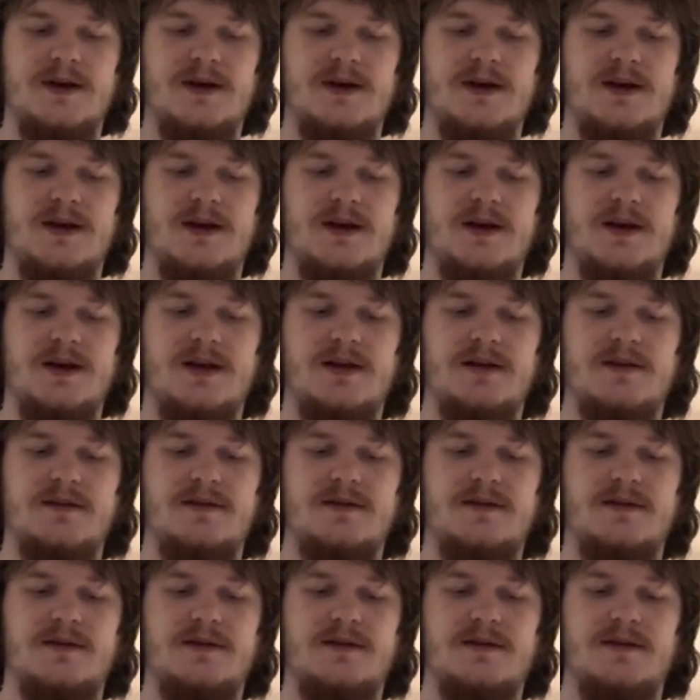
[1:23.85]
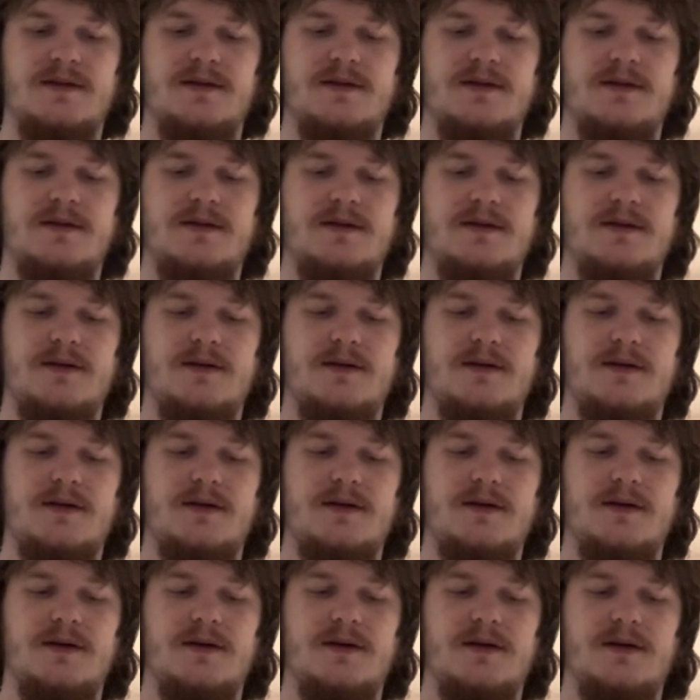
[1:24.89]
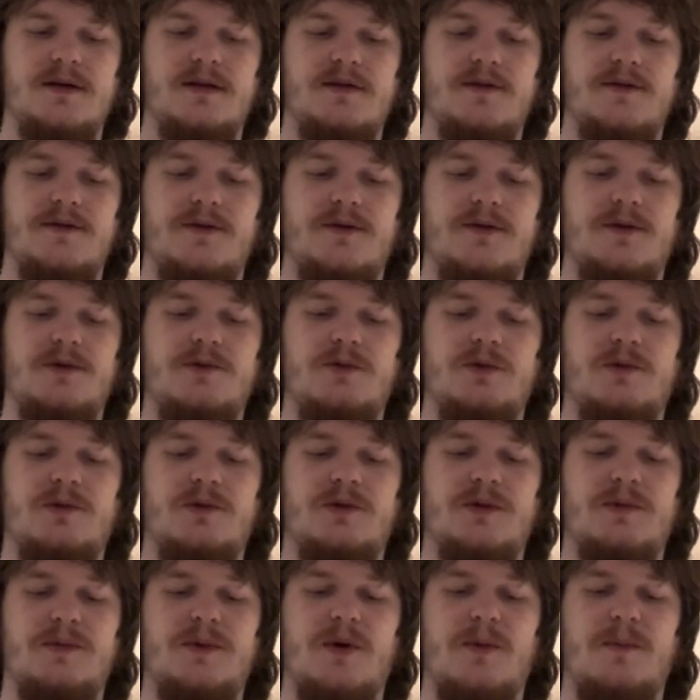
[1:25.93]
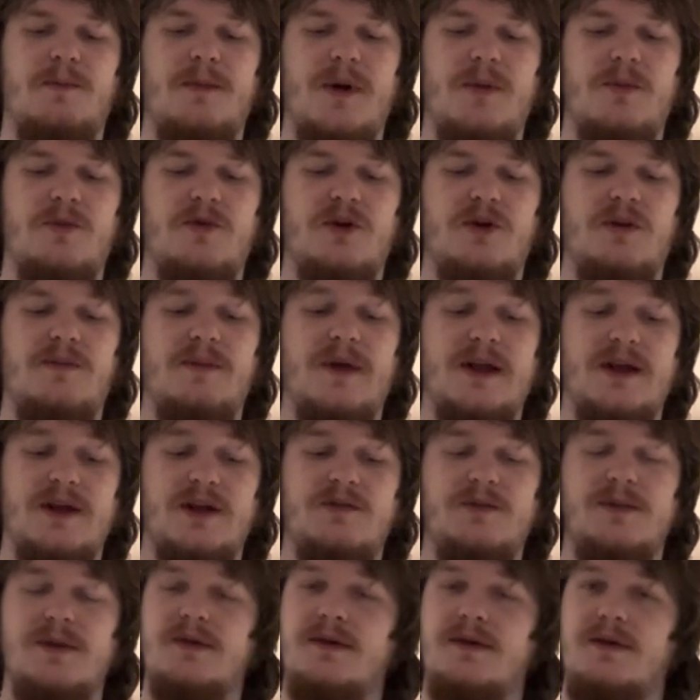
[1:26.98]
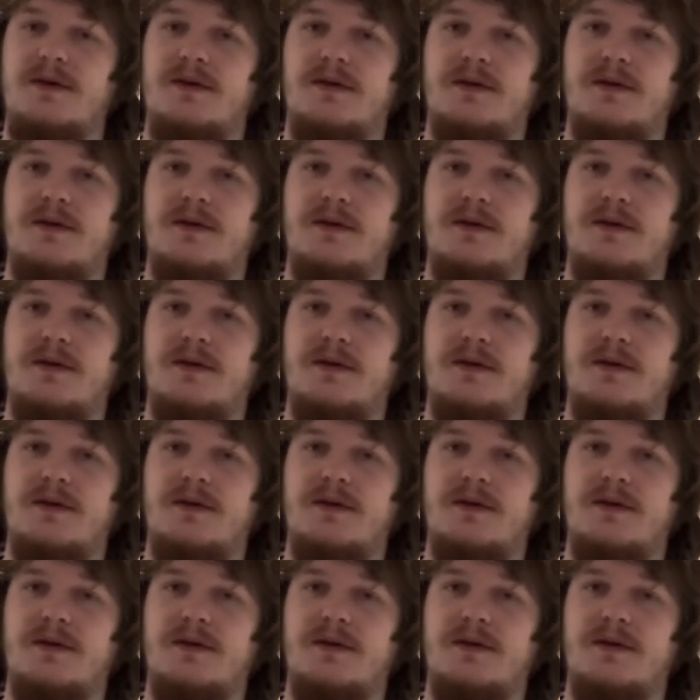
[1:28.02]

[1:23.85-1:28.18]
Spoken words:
and the first one was about memory management.